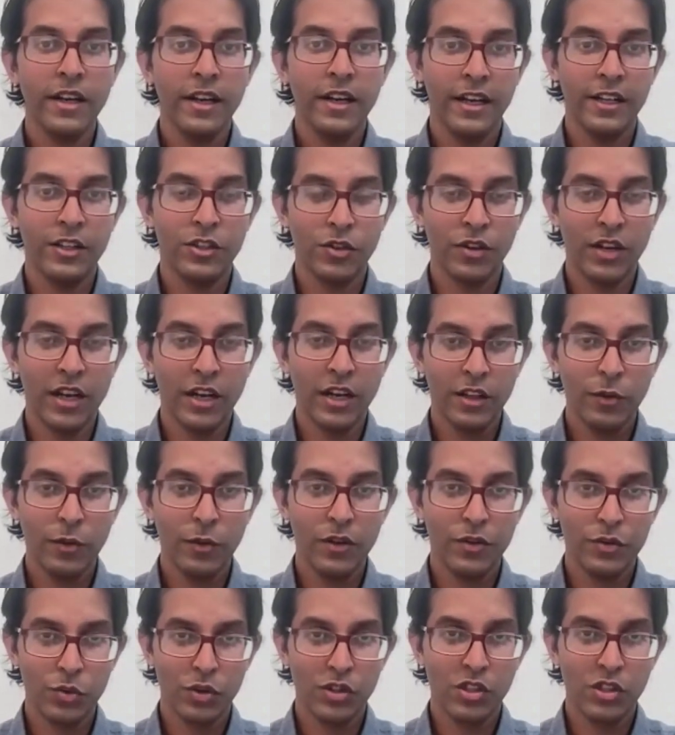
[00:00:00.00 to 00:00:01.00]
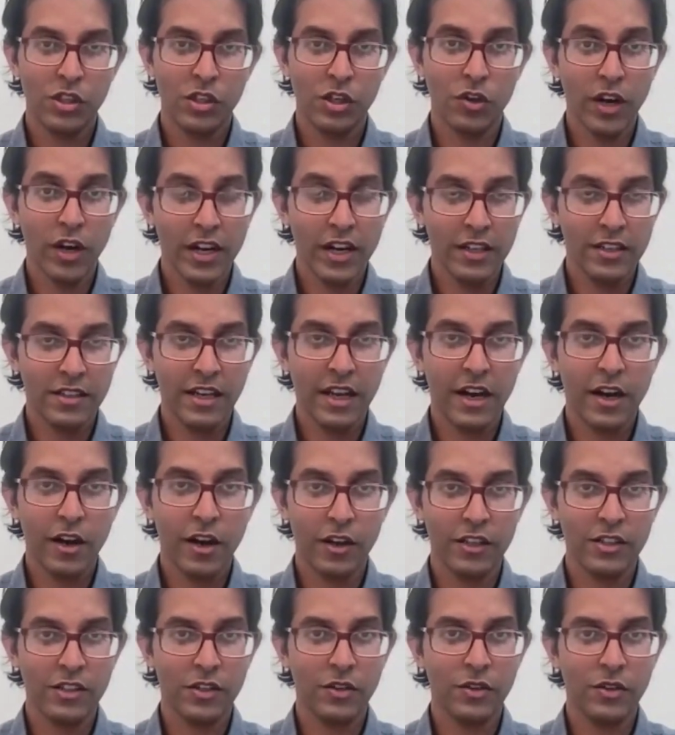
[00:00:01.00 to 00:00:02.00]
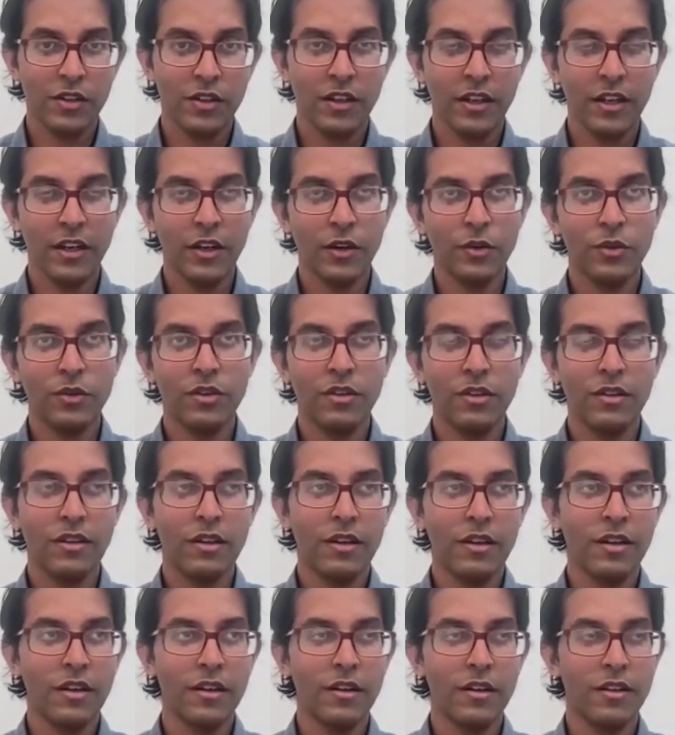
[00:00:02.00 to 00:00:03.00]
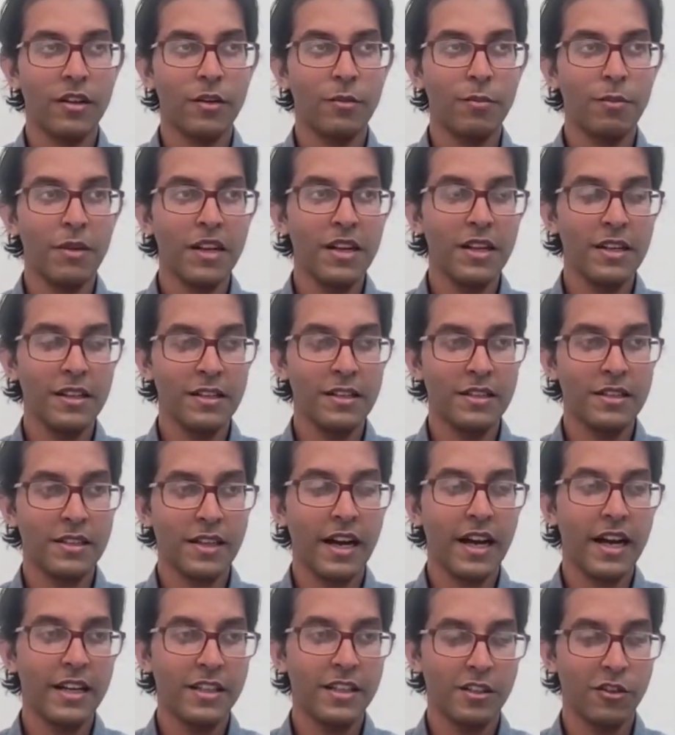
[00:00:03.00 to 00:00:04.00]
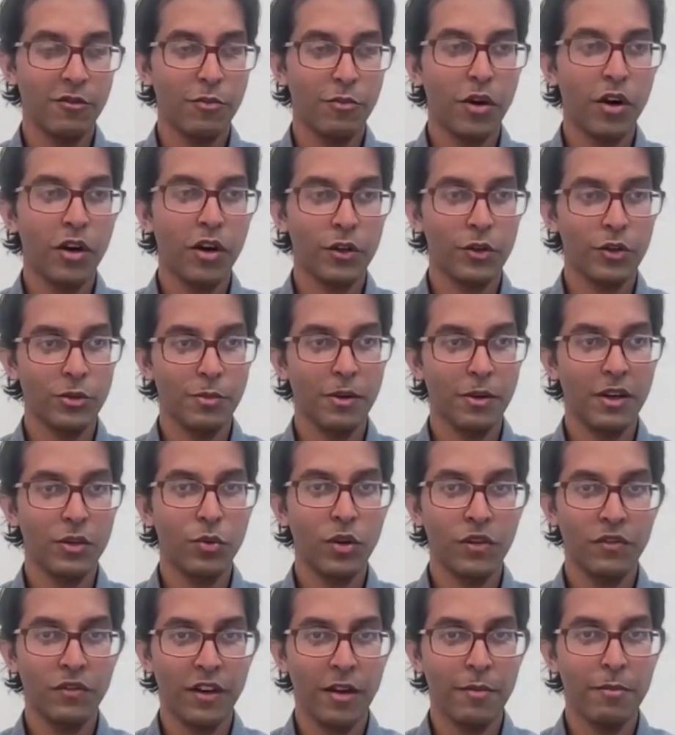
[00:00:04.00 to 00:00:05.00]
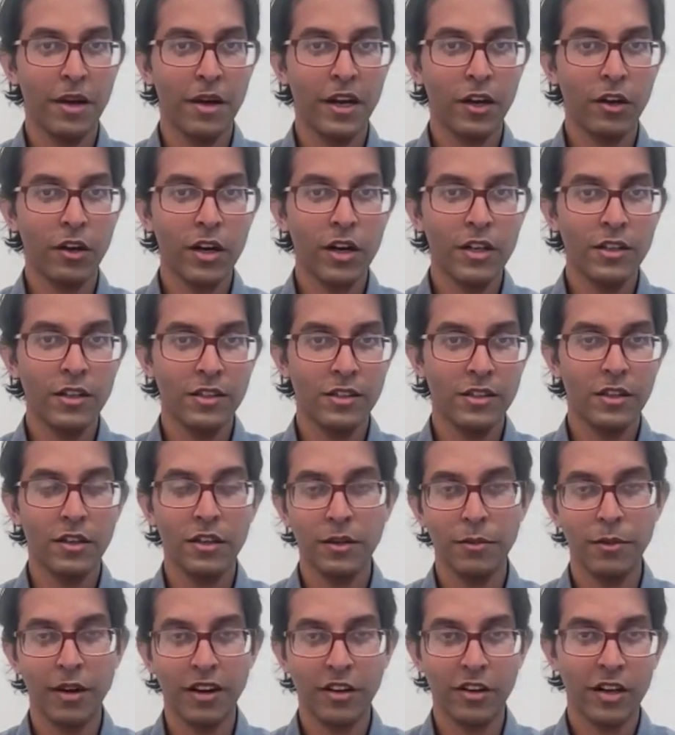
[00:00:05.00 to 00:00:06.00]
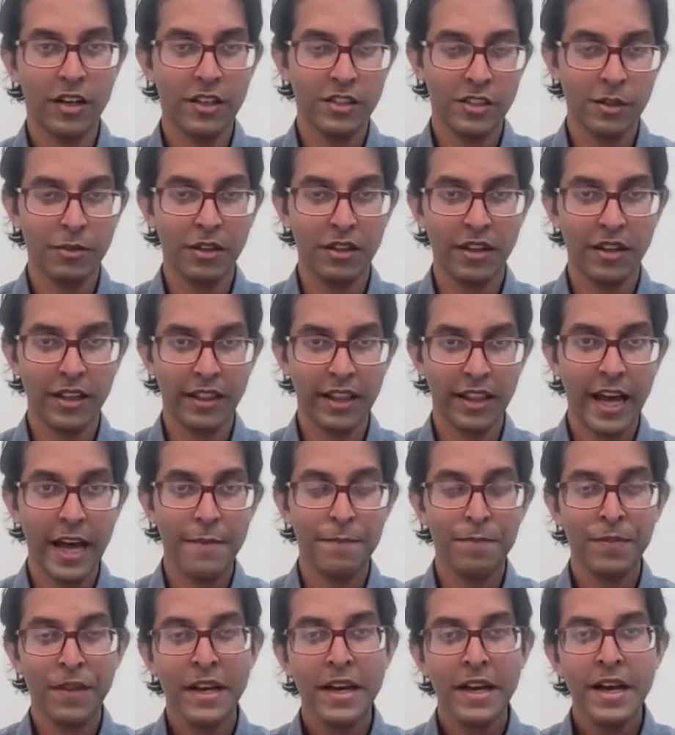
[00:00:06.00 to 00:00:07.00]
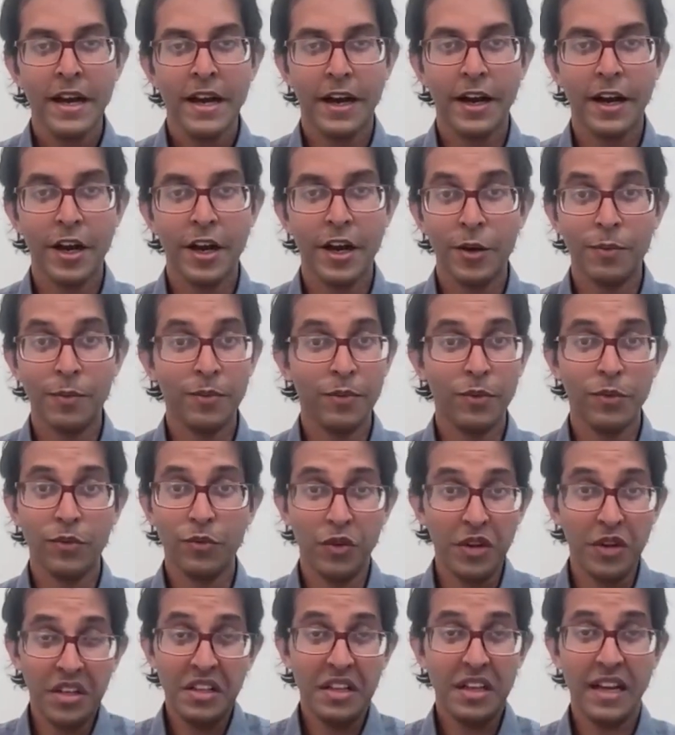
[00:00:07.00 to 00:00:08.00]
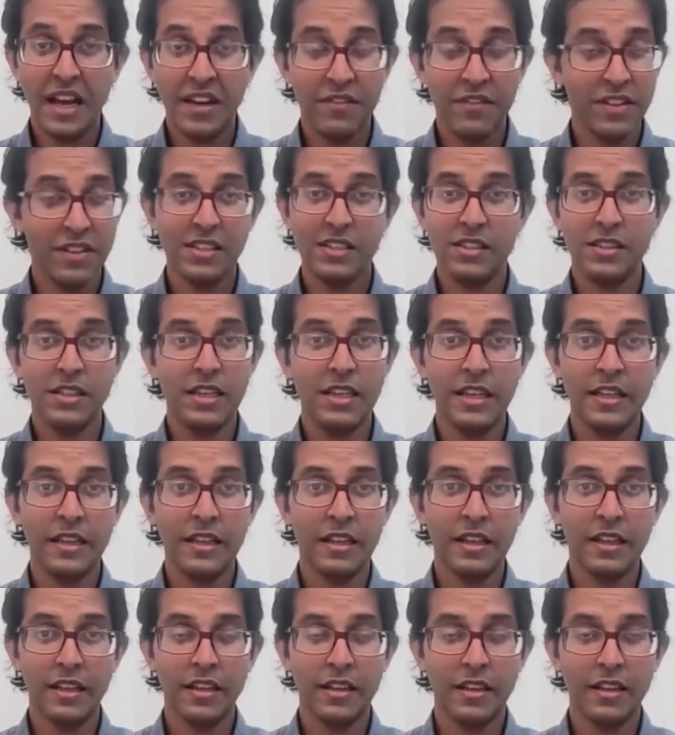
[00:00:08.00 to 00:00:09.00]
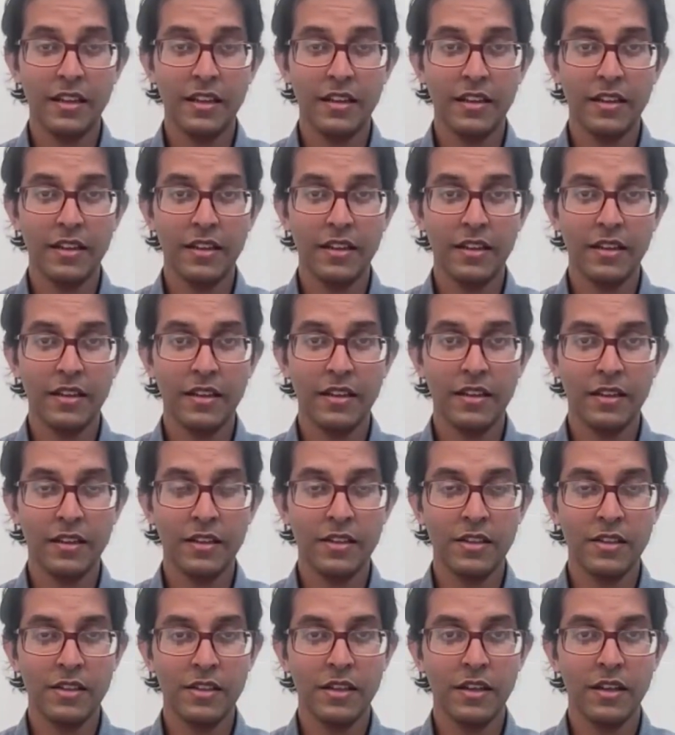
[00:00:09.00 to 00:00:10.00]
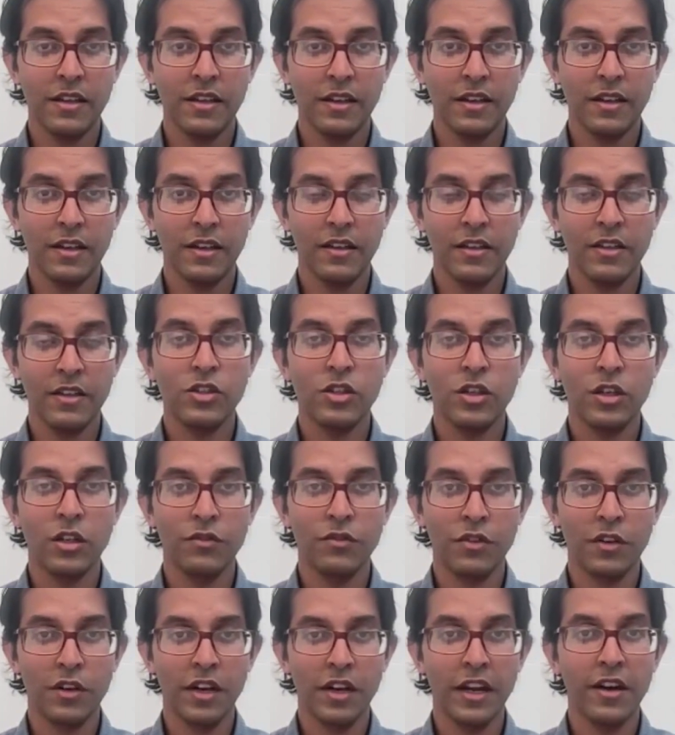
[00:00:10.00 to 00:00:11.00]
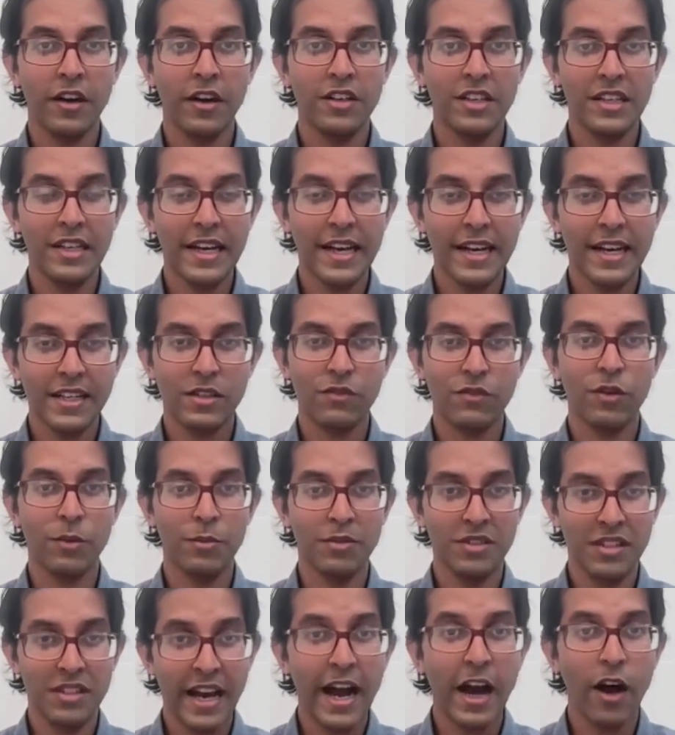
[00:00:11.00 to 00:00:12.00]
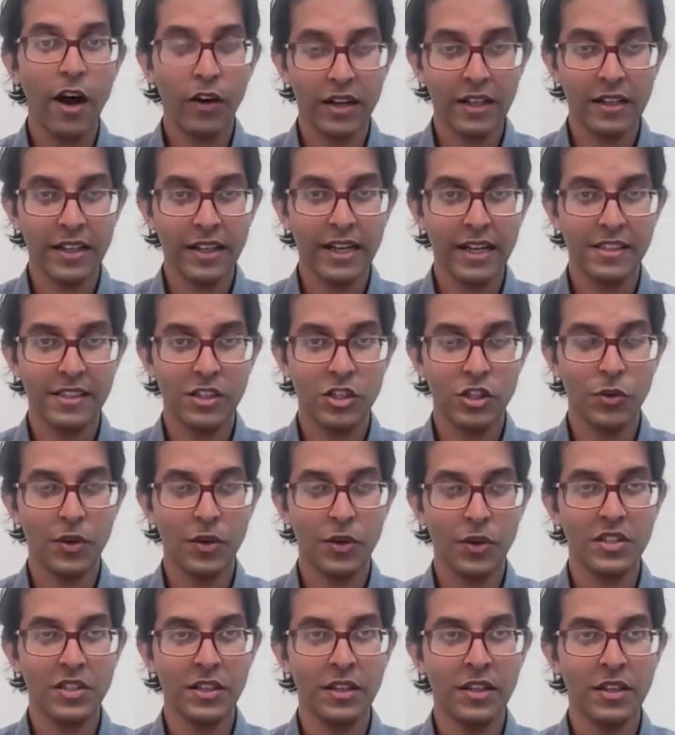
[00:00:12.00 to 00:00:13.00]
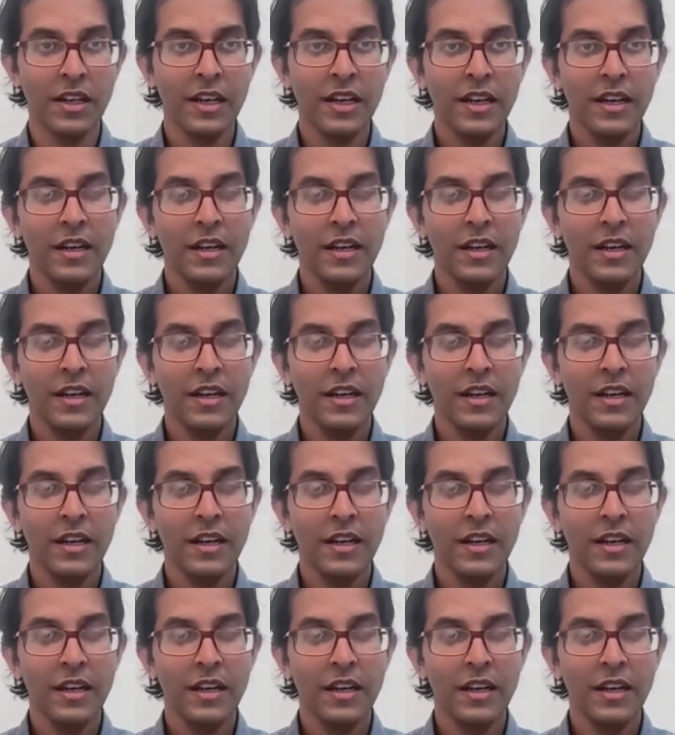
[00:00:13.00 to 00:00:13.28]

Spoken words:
And so now that we've switched to graded talc, and so the median size of particles about 25 microns, 30 microns, something like that. Really haven't seen the concern for ARDS from talc in that situation.